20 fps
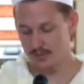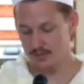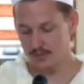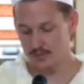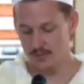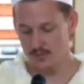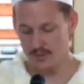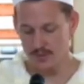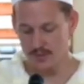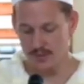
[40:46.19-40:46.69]

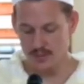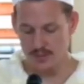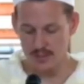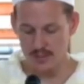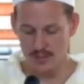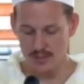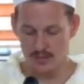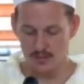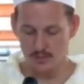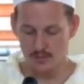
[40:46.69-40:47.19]
So
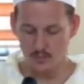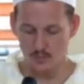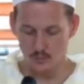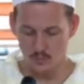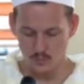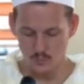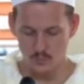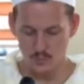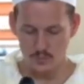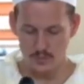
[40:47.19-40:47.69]

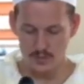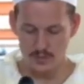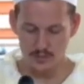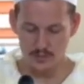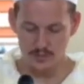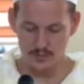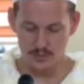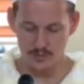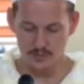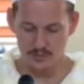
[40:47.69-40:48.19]
we'll
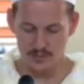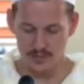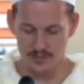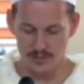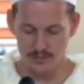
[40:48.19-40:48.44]
be going over